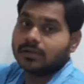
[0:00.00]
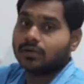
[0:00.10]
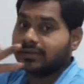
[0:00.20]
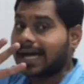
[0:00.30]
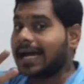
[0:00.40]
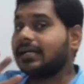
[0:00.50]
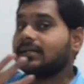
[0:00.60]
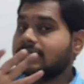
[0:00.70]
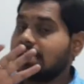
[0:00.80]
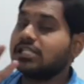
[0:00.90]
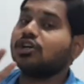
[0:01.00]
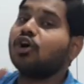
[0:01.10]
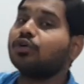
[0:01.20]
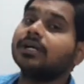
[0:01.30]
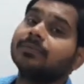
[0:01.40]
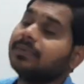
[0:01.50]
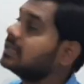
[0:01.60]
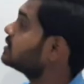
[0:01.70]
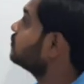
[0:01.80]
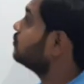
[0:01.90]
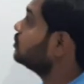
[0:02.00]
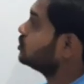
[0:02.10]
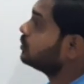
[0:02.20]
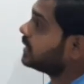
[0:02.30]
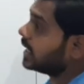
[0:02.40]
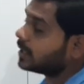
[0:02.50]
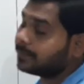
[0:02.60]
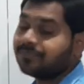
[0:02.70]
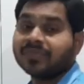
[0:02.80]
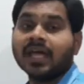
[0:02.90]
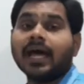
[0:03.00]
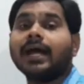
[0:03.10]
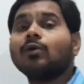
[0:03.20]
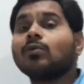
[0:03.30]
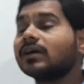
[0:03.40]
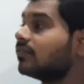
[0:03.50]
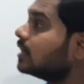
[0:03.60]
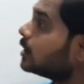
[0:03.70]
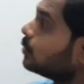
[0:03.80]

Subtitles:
That such ordered pairs we should take. And whatever you